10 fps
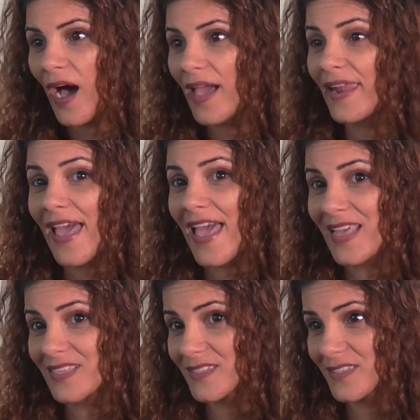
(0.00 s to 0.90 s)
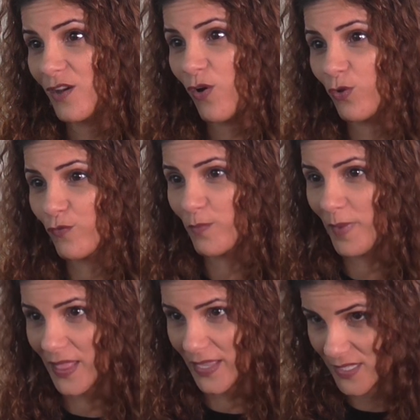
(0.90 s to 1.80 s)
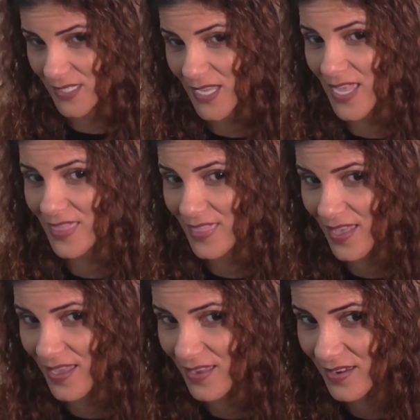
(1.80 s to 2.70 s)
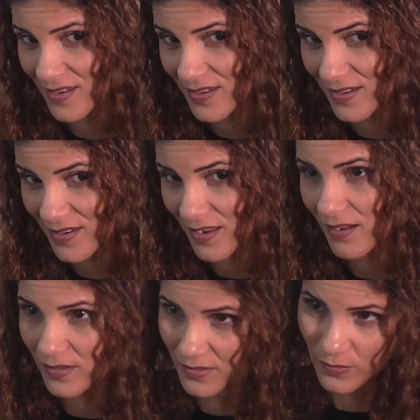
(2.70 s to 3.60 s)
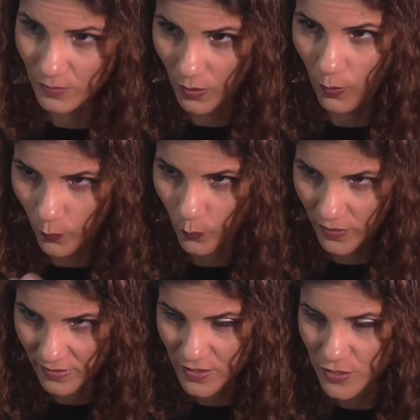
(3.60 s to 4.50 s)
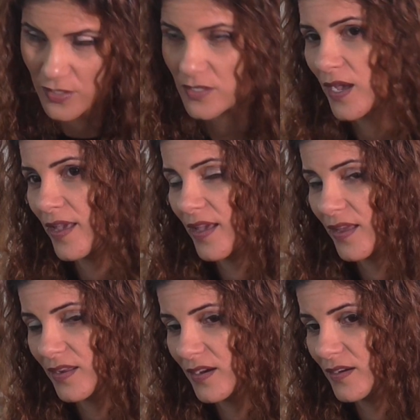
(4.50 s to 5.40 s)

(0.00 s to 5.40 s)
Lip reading: I had ants all over my legs, and then with ears. I had